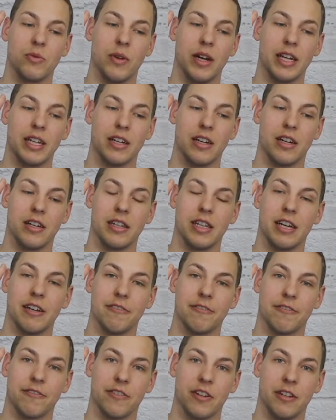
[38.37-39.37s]
of your weight on
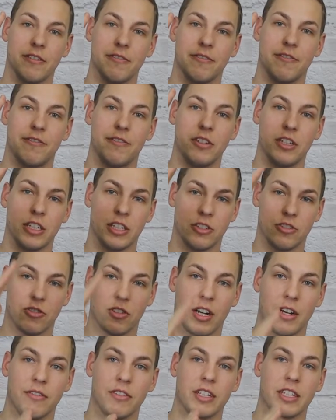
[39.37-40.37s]
that front foot
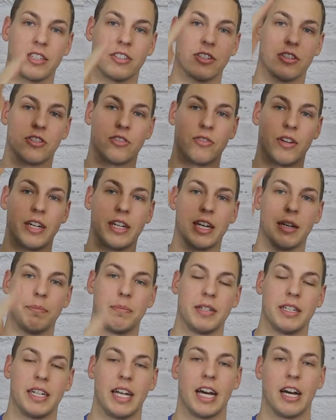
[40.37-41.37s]
traveling straight
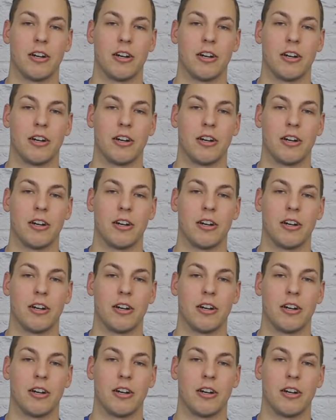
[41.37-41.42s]
up and